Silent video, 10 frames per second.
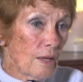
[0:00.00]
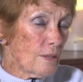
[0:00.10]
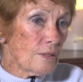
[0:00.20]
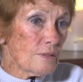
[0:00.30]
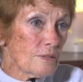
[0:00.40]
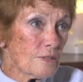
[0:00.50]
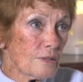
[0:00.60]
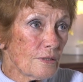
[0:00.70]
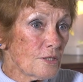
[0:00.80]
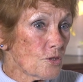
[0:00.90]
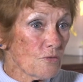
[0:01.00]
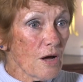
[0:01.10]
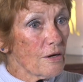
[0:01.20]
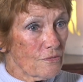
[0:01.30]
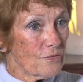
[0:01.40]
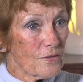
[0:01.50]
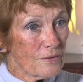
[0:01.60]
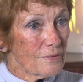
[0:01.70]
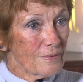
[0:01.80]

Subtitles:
And it arrived.